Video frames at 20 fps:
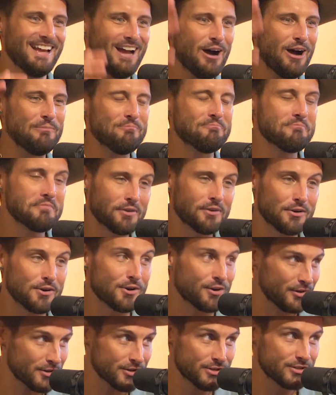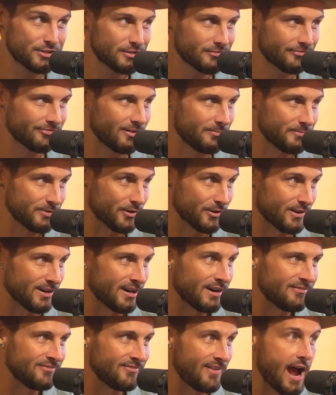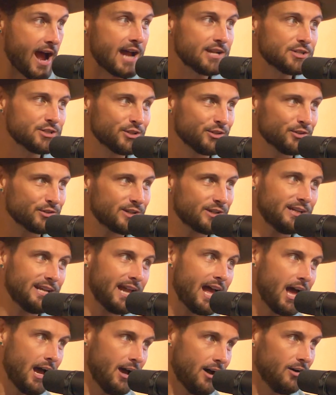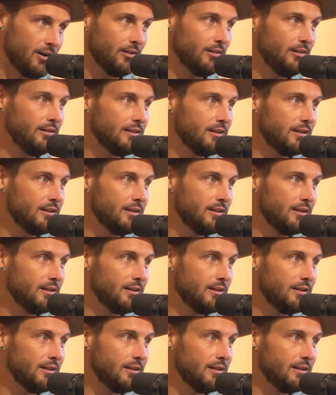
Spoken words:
emerge from your vaginal canal.